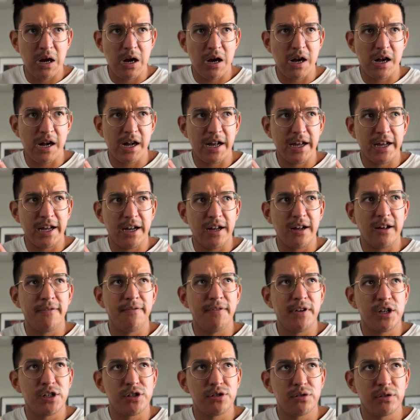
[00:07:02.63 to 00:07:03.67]
I
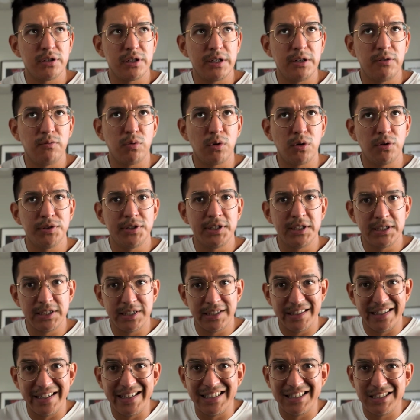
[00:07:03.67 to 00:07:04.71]
eventually rolled into
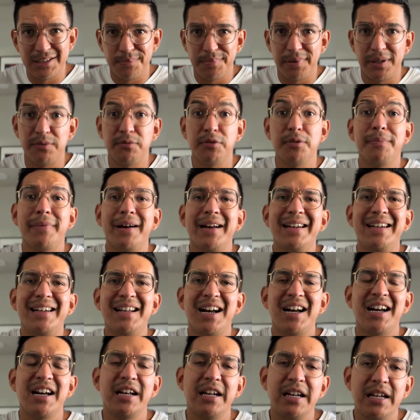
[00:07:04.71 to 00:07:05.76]
the discipline with my
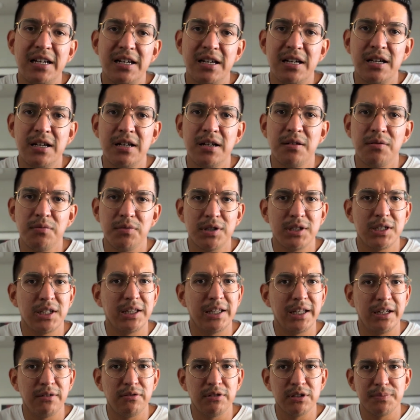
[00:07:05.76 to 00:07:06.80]
diet, which I
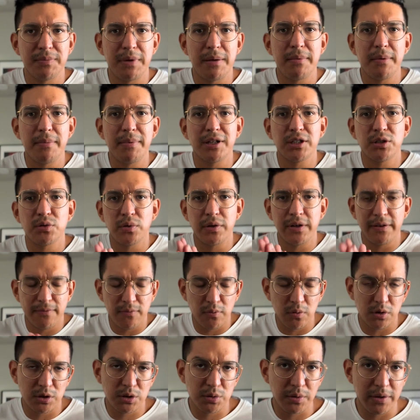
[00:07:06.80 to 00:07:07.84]
think was maybe about
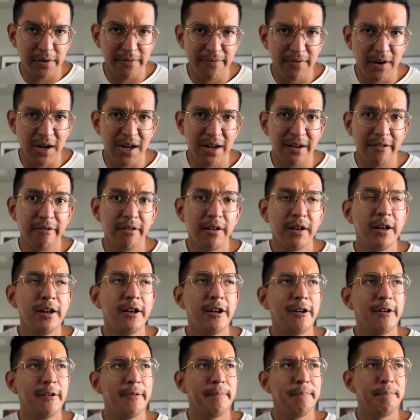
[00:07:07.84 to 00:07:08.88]
24, 25.
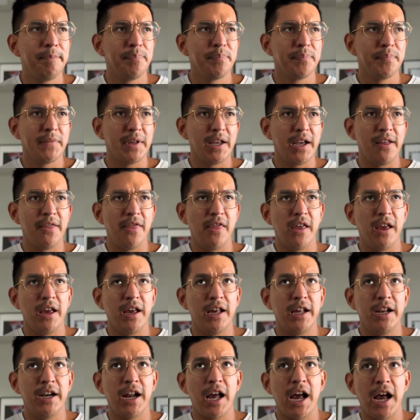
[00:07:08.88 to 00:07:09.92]
And
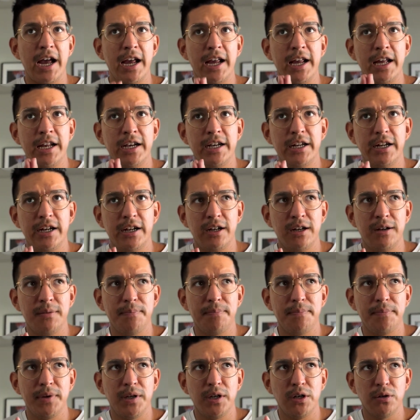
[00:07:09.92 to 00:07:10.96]
then I ended
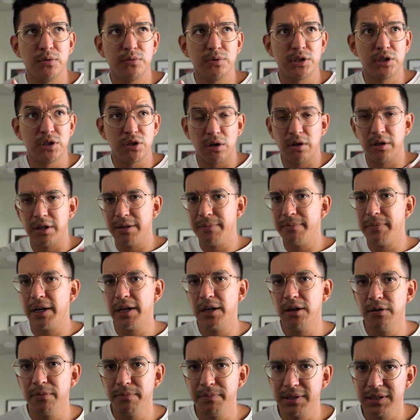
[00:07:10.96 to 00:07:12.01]
up, starting my
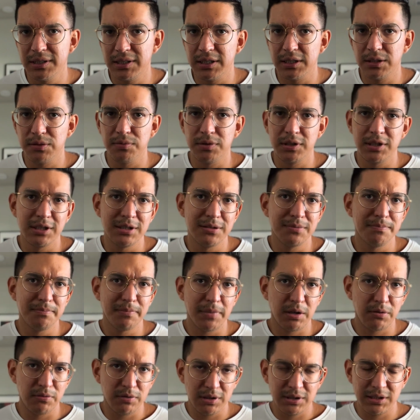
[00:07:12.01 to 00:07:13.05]
own business, which is my
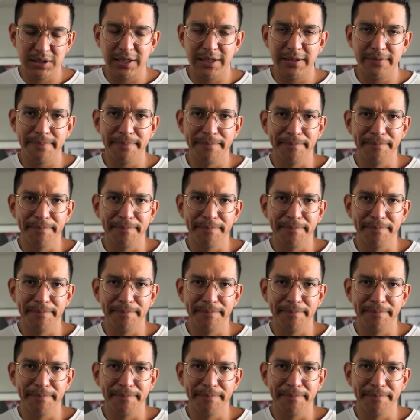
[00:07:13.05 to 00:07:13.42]
real estate.